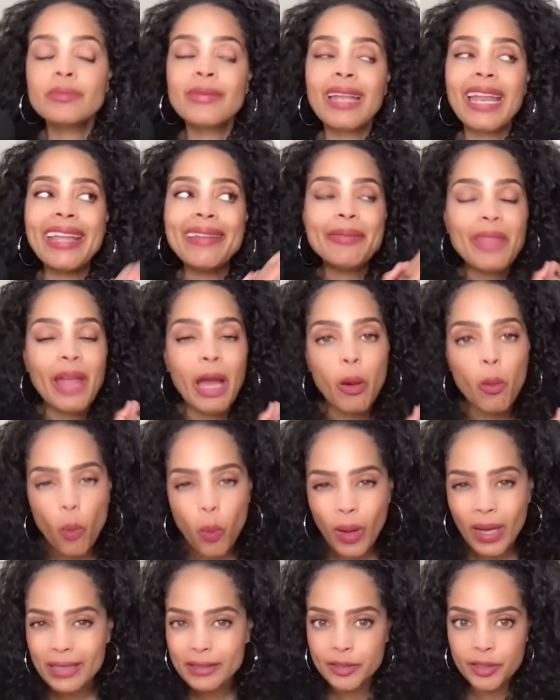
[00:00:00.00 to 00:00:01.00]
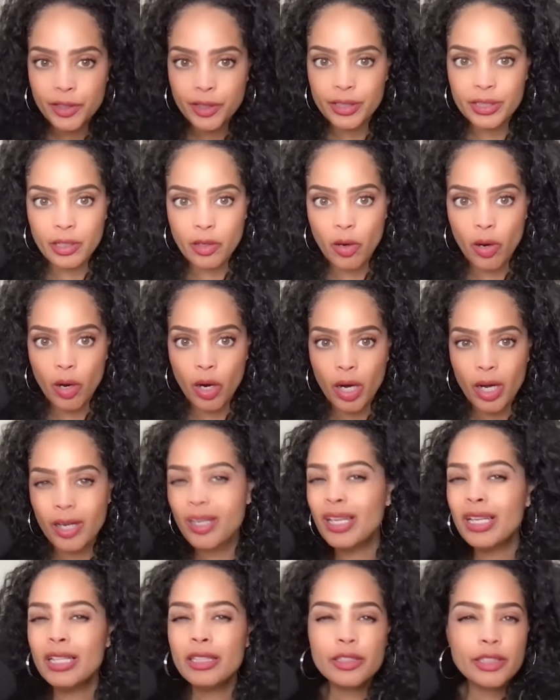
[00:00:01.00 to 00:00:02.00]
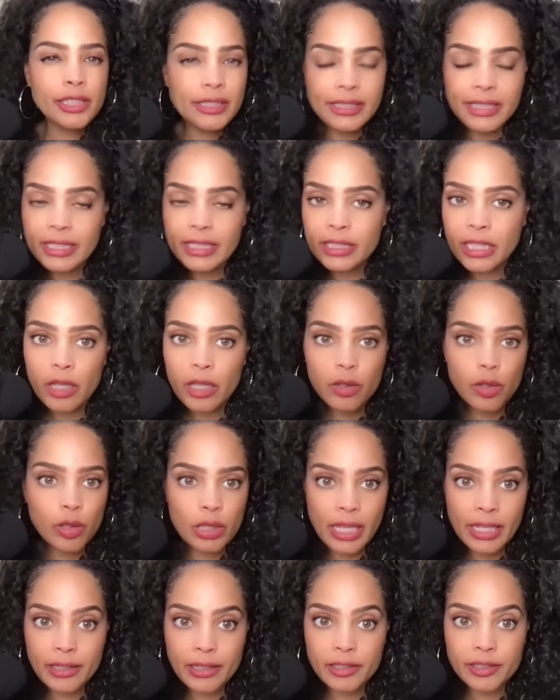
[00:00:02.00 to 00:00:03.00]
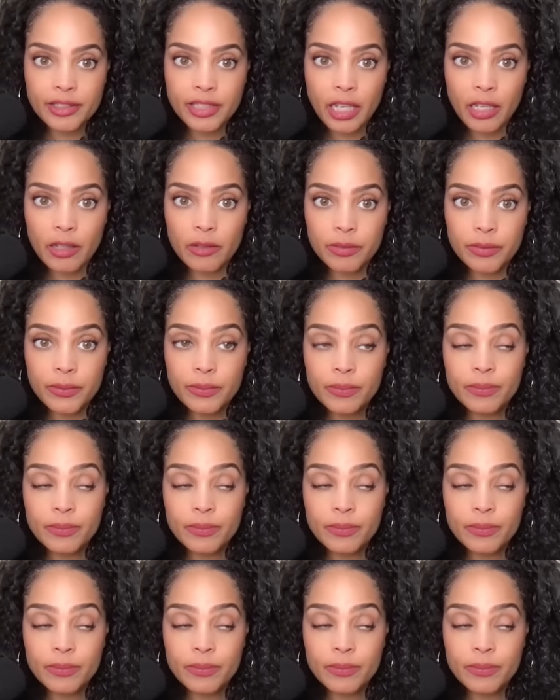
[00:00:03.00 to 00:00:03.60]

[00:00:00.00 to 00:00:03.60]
If that was her in the car, she did not look like herself.